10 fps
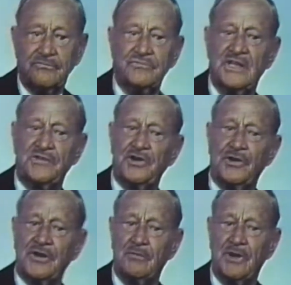in
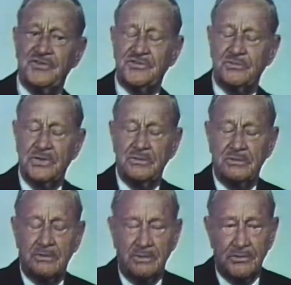Turkey once when
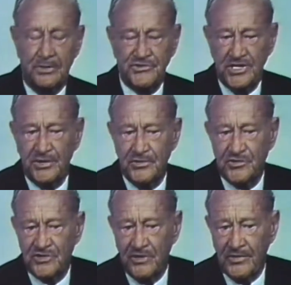I was
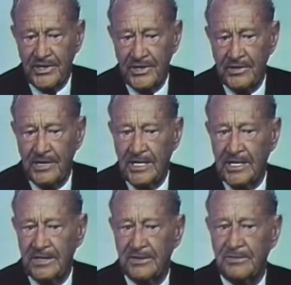introduced over there,
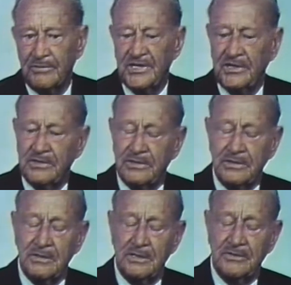and when
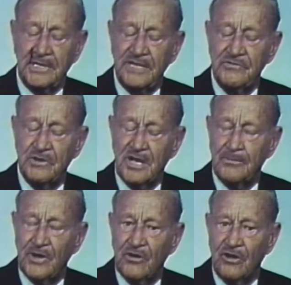they give you a cup
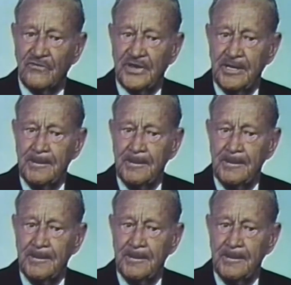of coffee,